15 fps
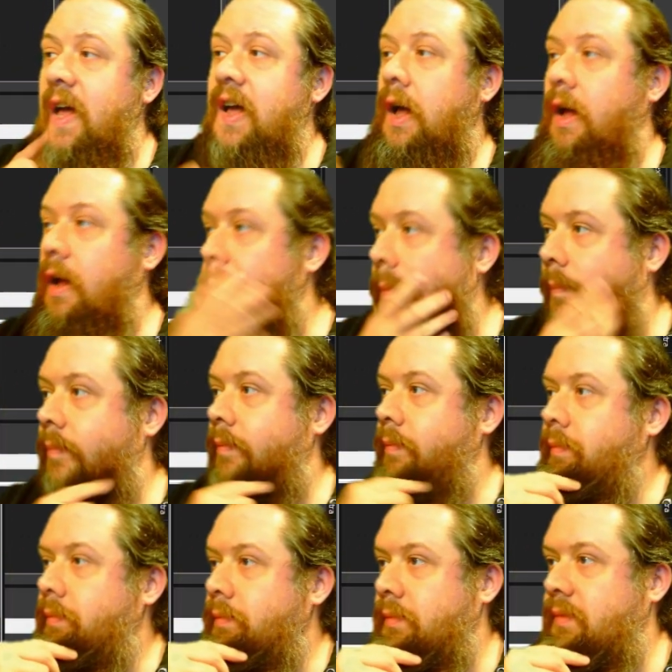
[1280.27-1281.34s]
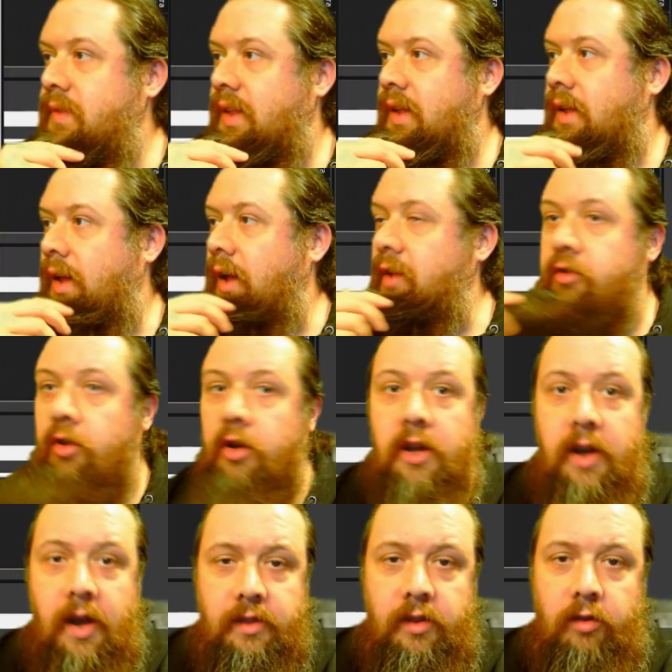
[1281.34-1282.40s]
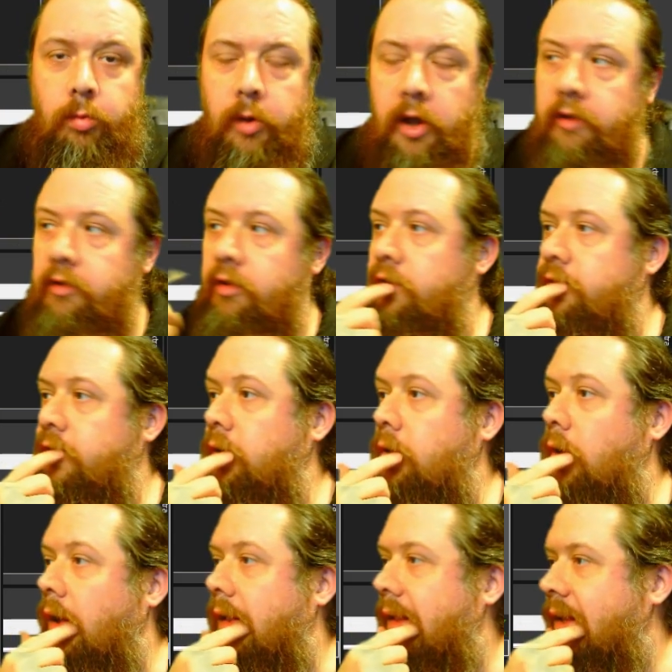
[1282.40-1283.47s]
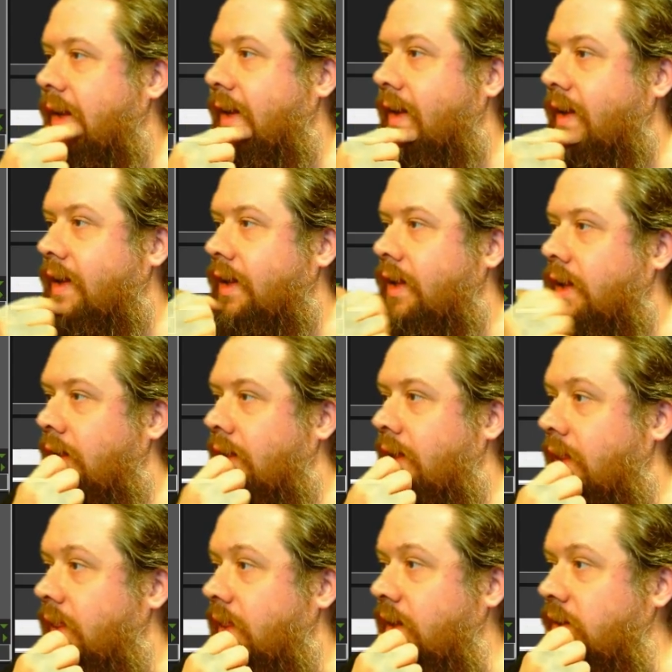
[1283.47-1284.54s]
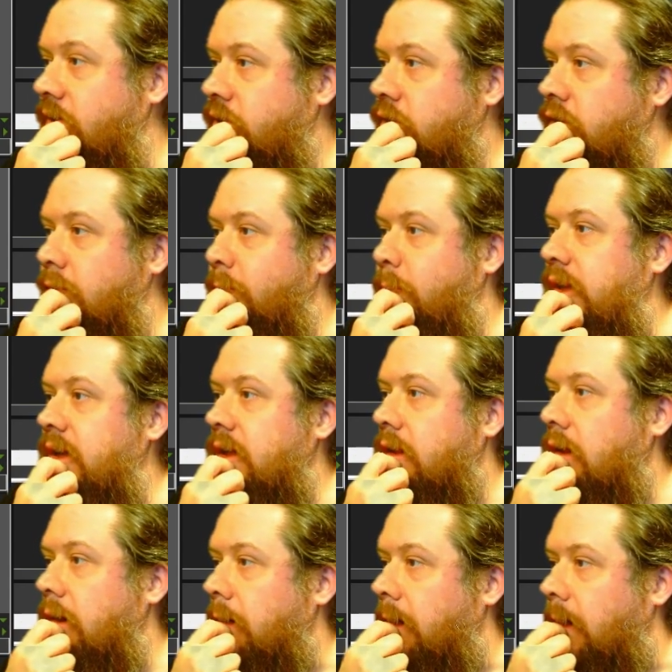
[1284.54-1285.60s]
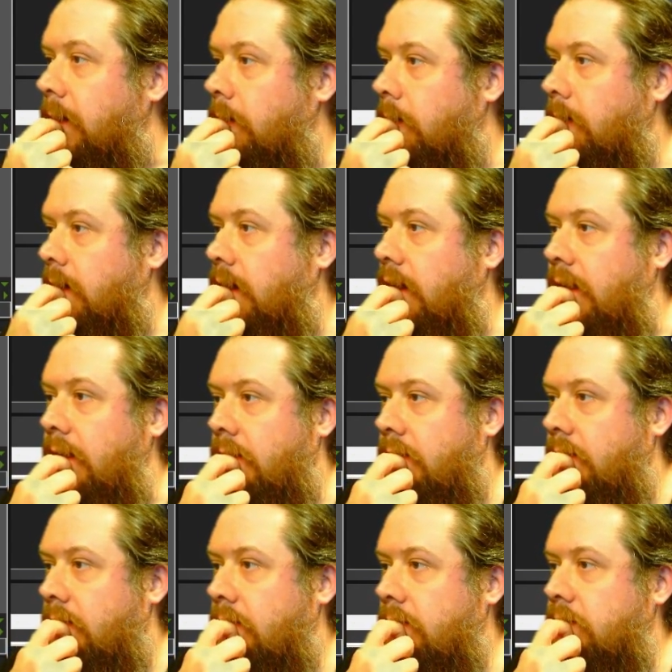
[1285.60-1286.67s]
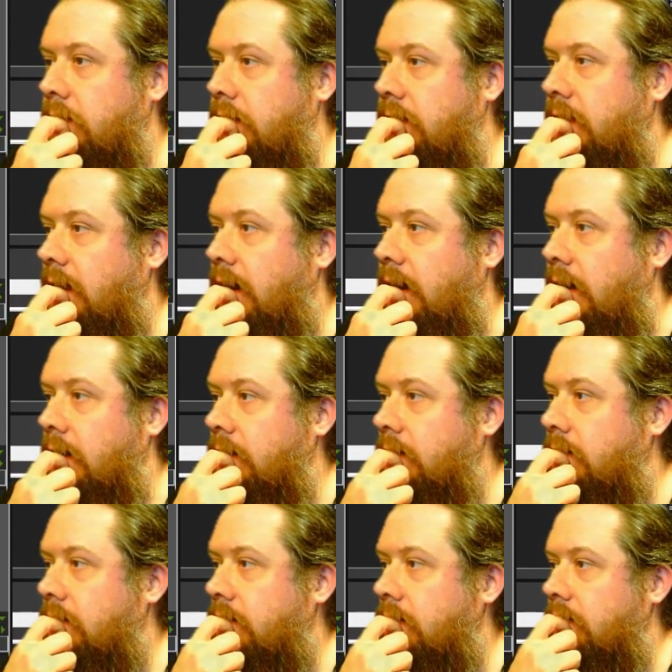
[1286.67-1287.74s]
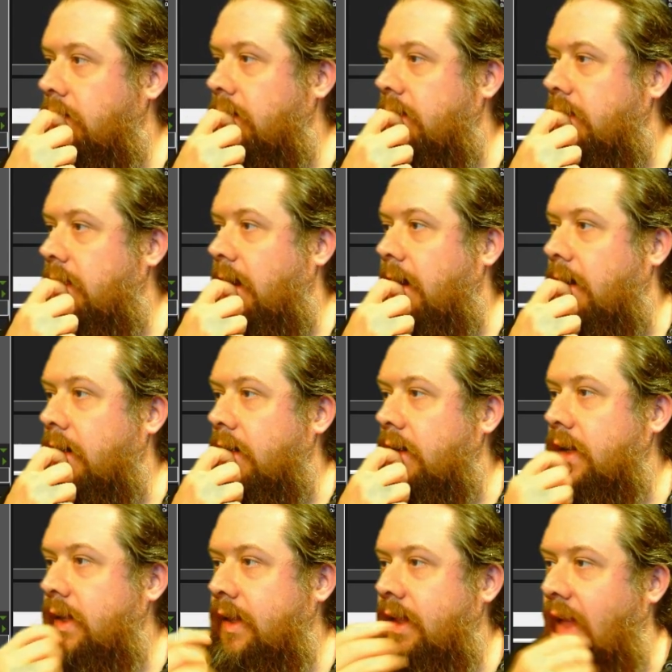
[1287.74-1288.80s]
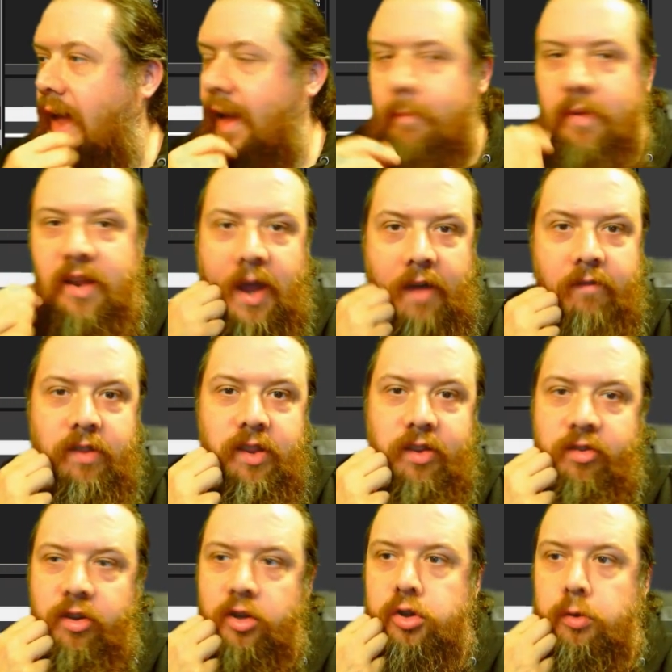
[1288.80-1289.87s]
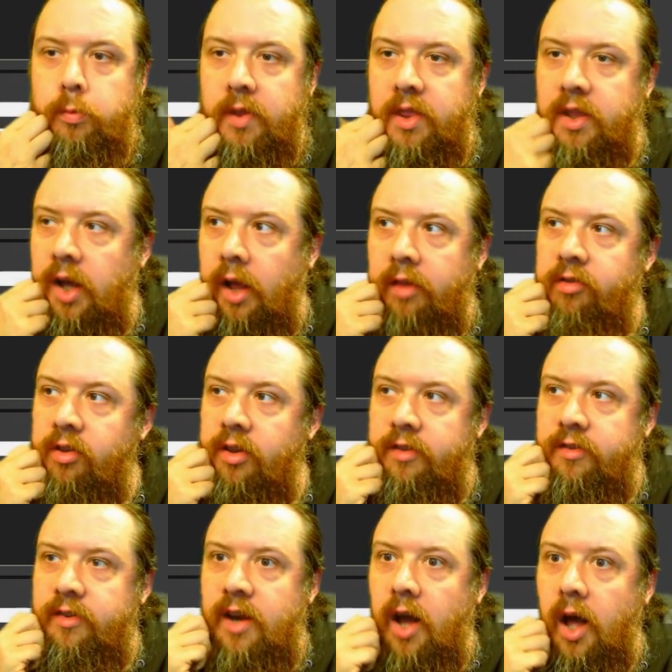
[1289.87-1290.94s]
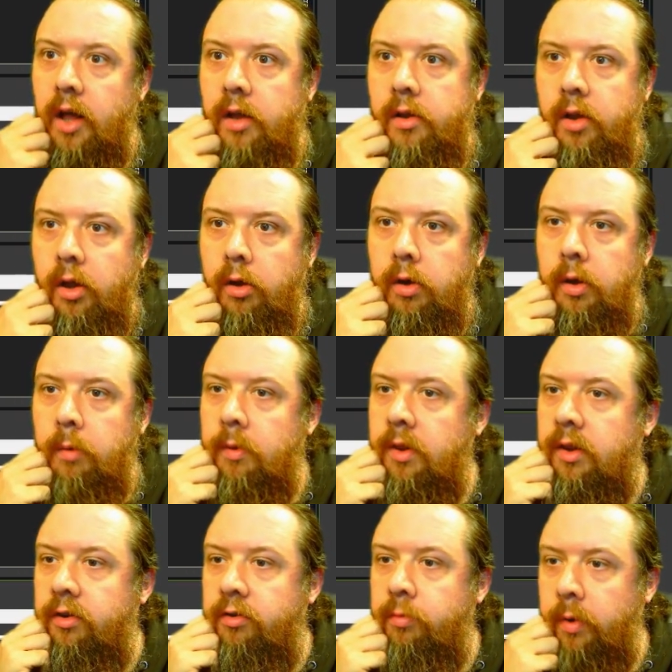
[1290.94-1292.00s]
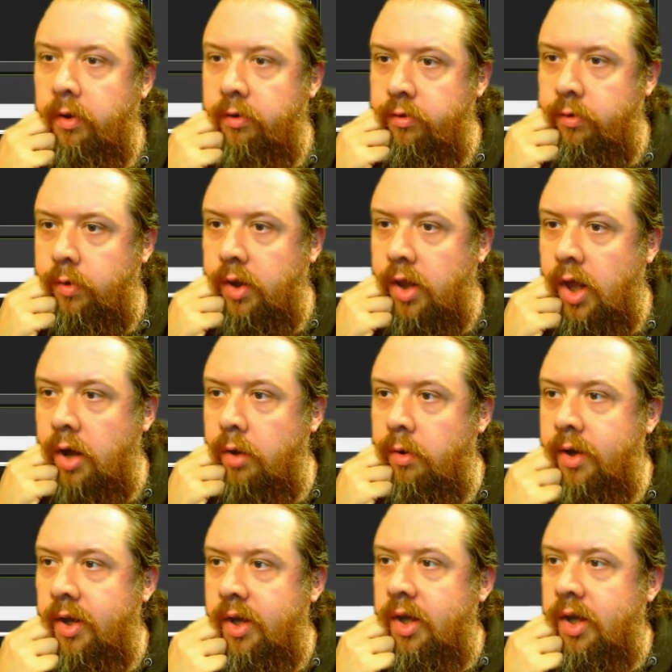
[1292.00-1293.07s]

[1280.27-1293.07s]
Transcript: I was looking at this while I was on a phone call. This should be unloading already. It was right there. Right there. I've been having this issue with the cutscenes not unloading when they're supposed to unload.